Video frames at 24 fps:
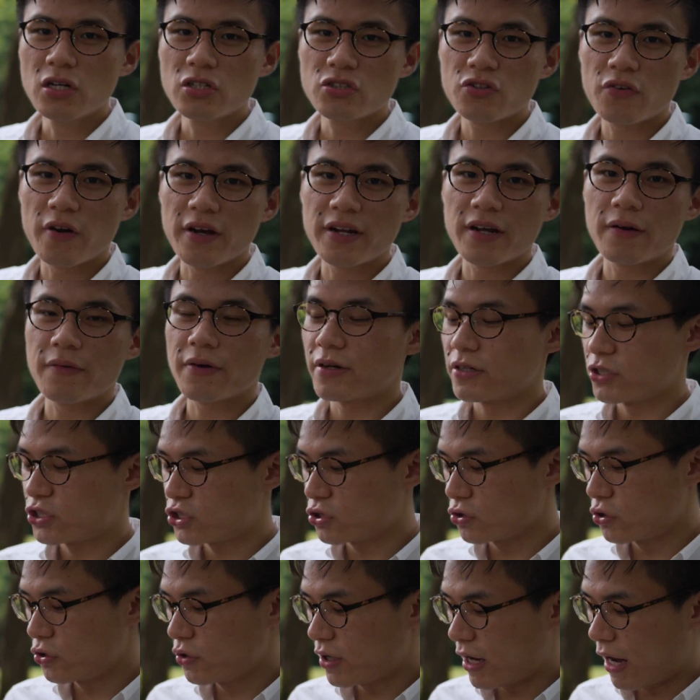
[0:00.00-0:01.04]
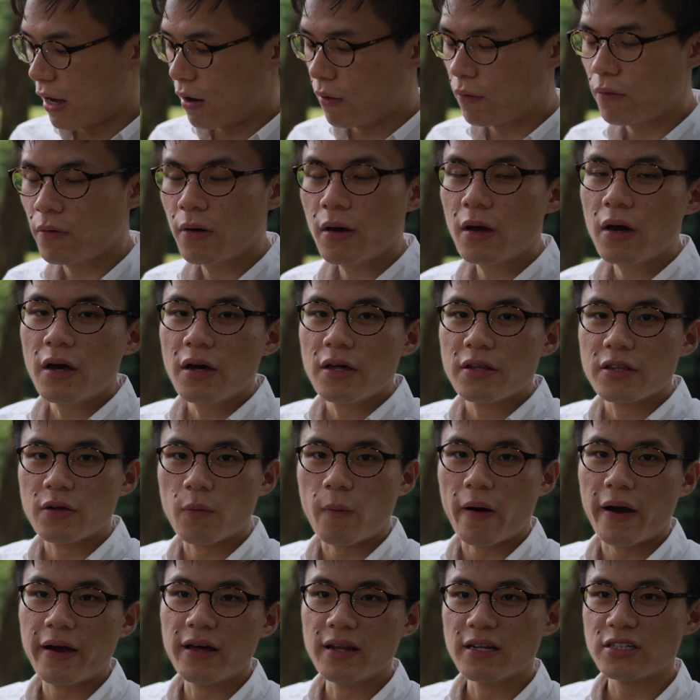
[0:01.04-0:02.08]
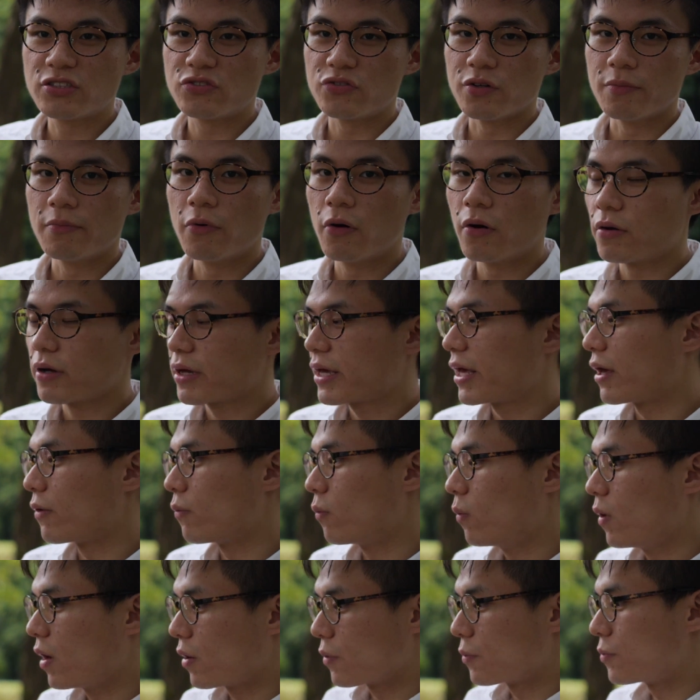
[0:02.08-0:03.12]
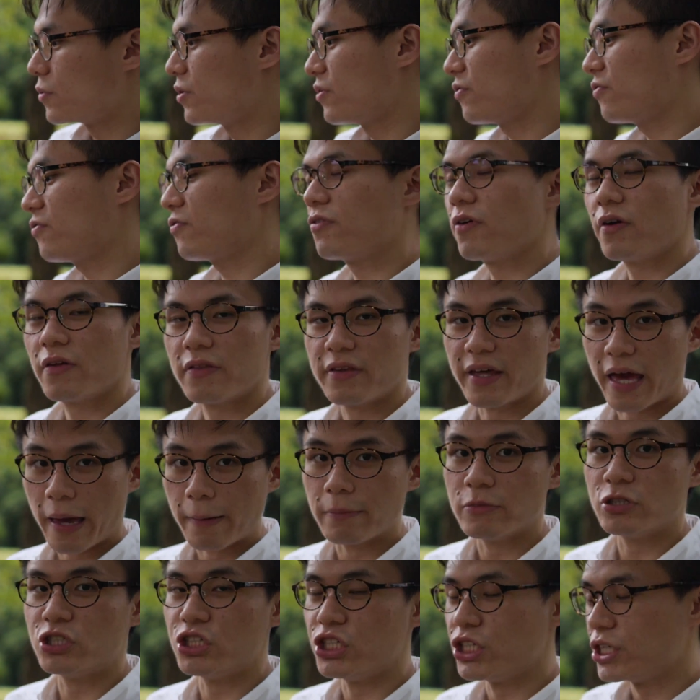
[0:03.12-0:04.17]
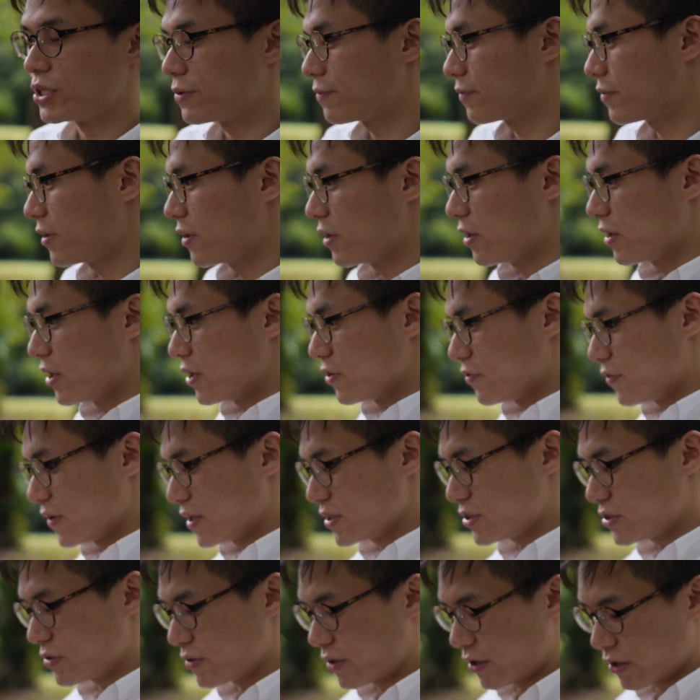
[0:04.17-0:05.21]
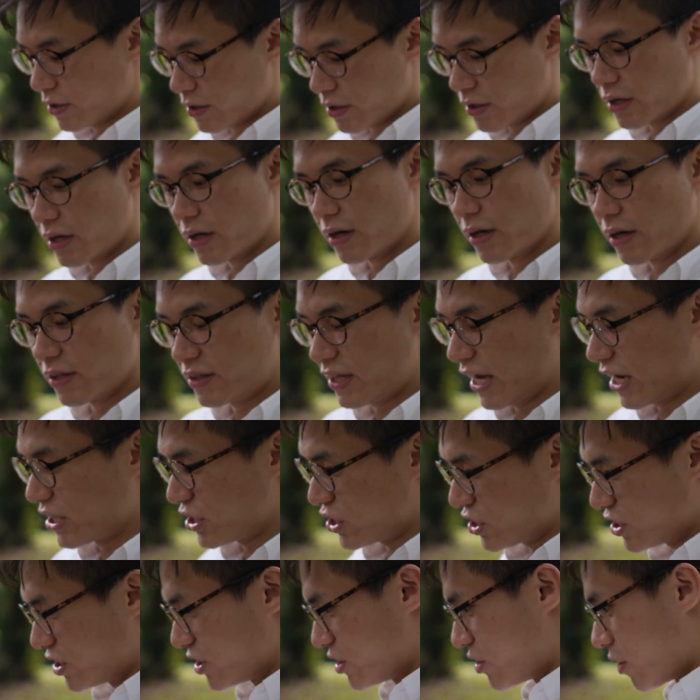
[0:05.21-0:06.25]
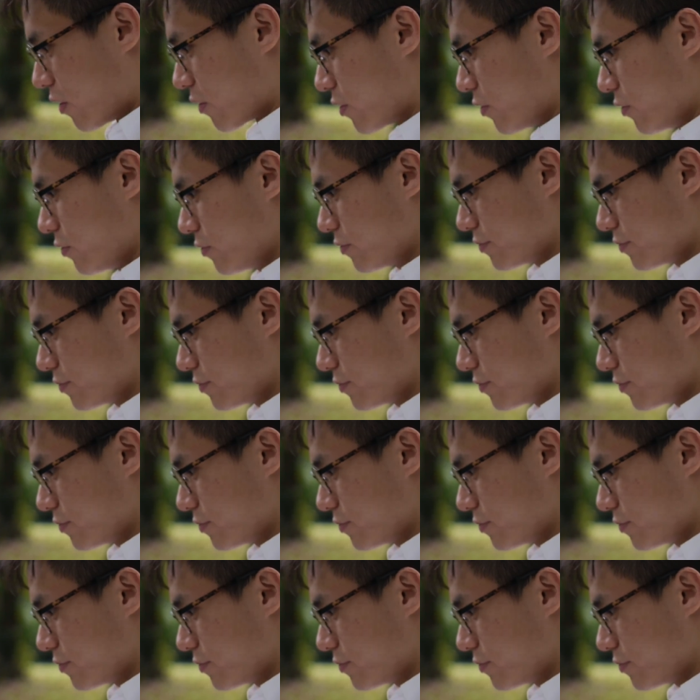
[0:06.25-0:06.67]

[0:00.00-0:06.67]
So right now we're going to show you how the wireless remote can work with the MG. First, you got to attach the dongle